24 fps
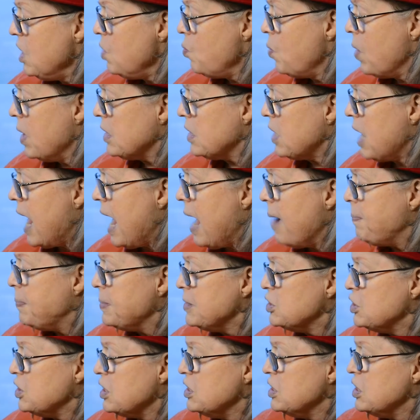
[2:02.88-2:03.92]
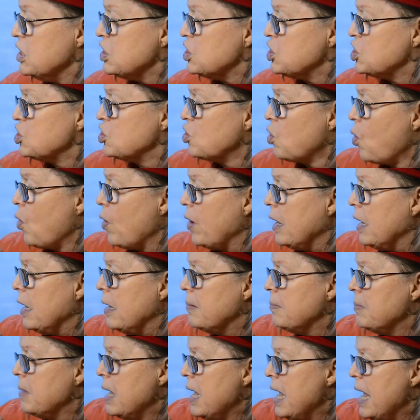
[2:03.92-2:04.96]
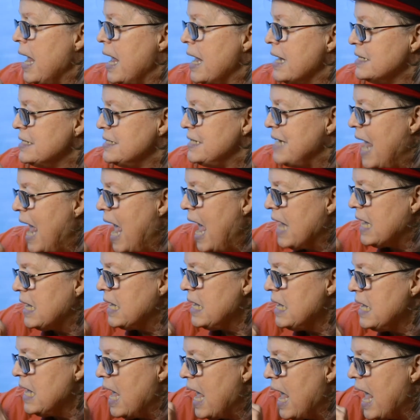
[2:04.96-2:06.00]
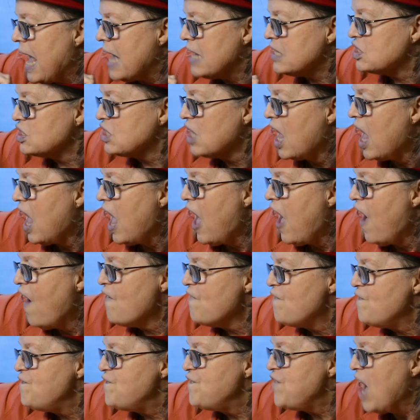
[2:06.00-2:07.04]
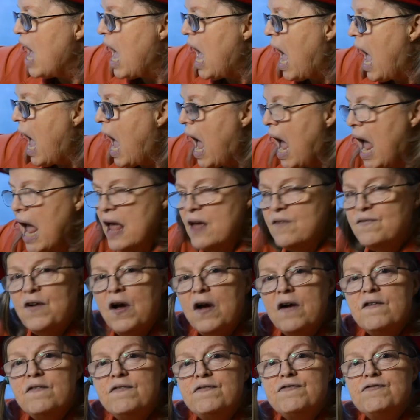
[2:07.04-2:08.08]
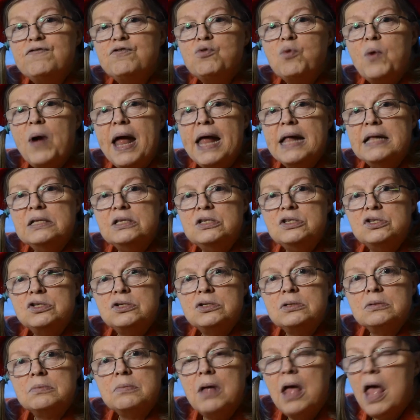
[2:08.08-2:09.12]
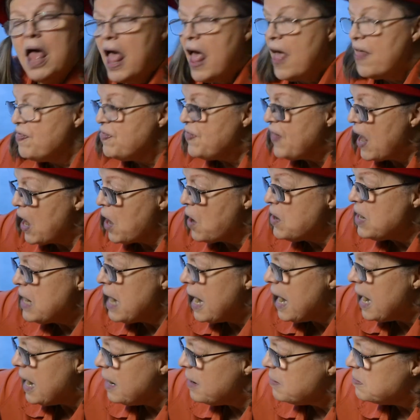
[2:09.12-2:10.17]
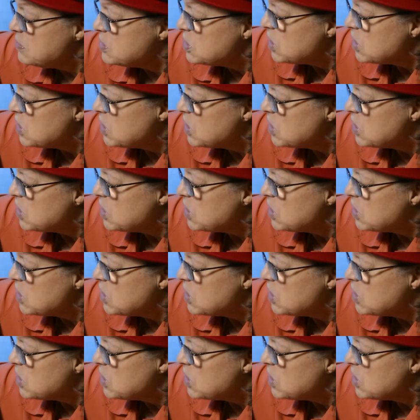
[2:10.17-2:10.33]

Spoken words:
what happens in this story. Tacky has 5 friends. Their names